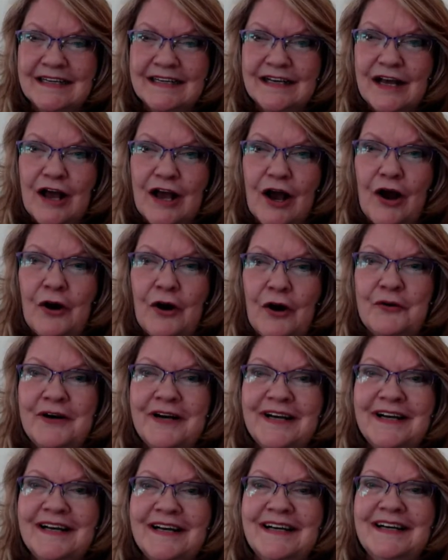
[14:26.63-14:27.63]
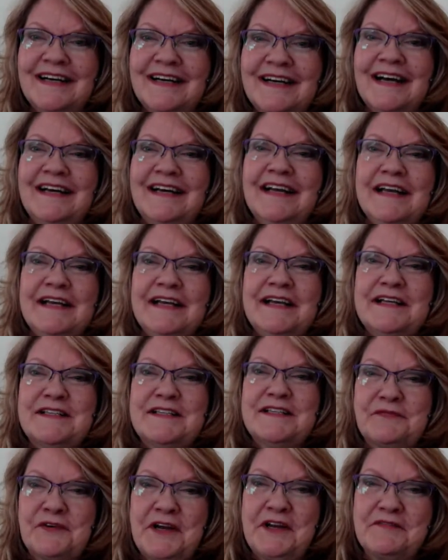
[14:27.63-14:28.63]
Oh, it's
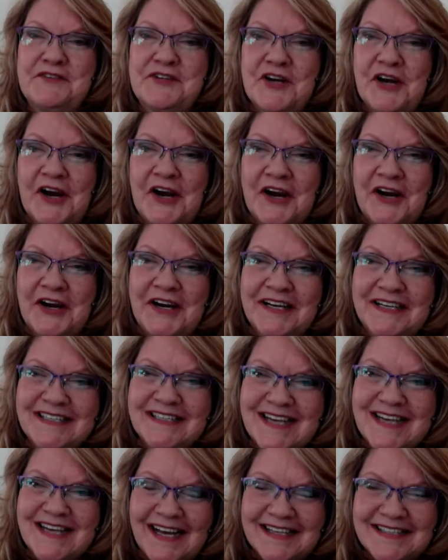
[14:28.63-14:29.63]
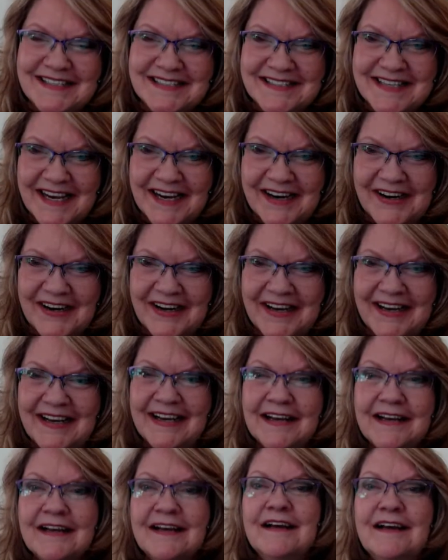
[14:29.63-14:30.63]
free of charge, Sarah.
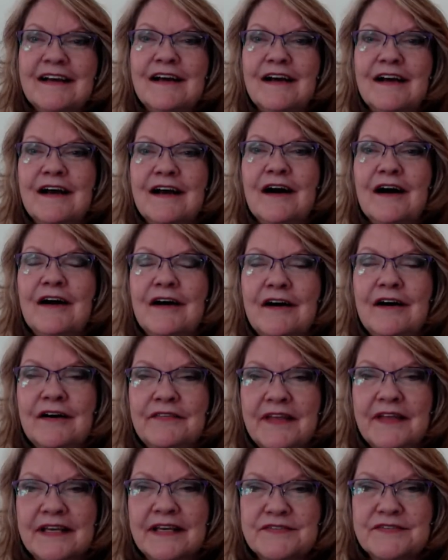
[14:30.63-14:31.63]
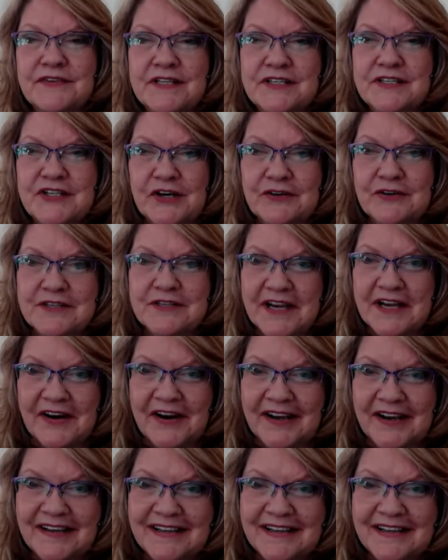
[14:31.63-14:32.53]
Oh, thanks for the joke, Sarah.